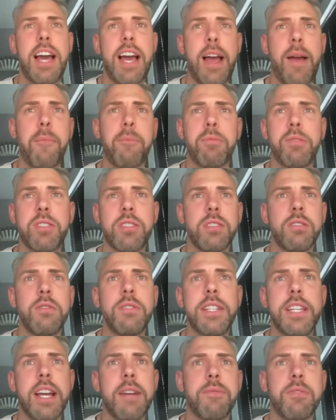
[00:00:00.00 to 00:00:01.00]

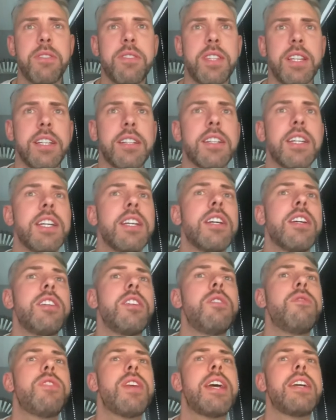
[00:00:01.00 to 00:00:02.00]
absolutely everything.
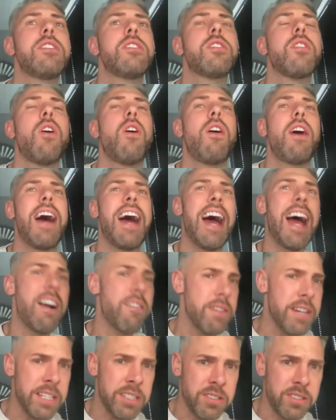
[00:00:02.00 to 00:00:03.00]
You've then got
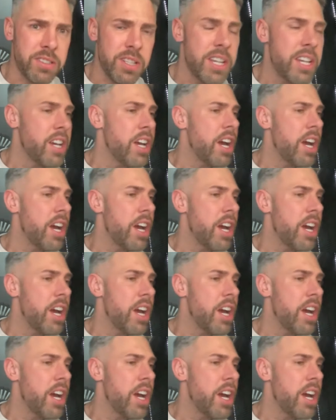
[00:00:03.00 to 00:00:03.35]
Harris.